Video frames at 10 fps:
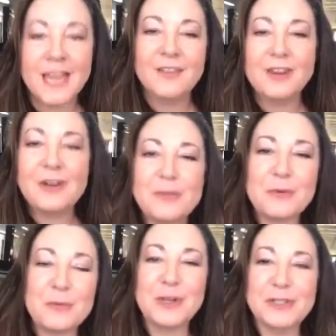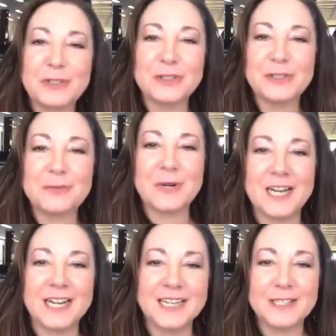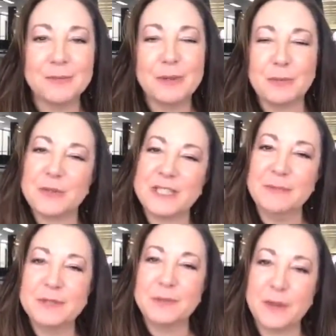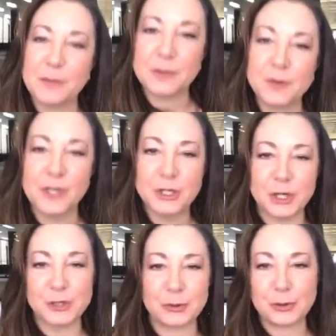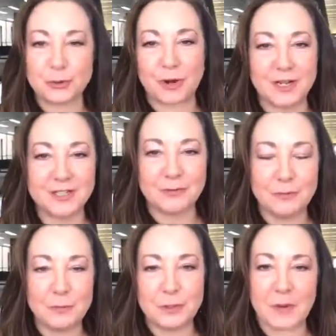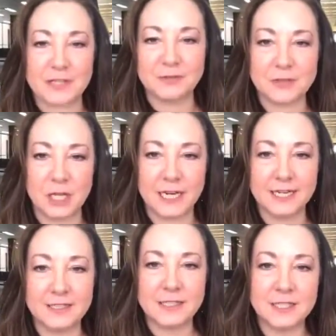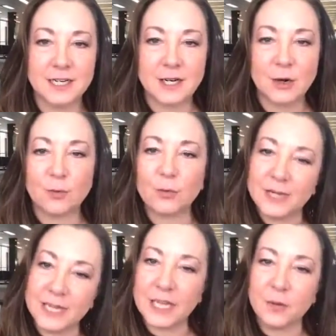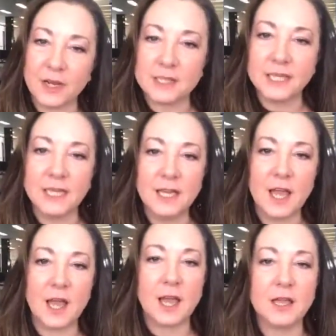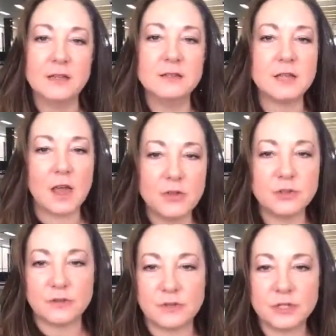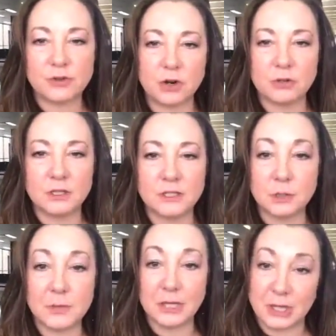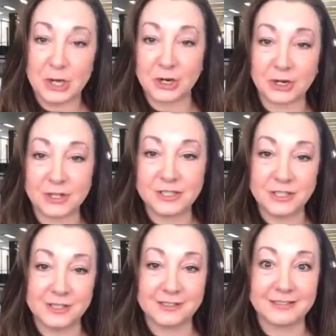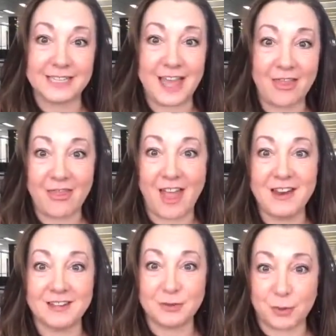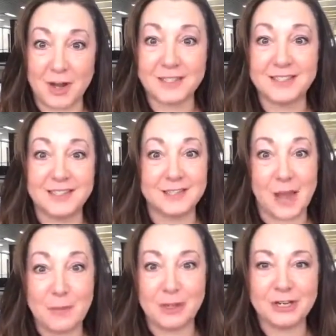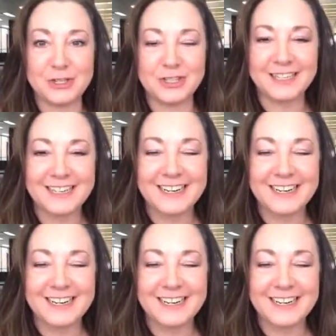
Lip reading: Have you ever wondered why some people seem to be able to engender trust from prospective clients really quickly and others of us struggle a little bit longer to get that trust established?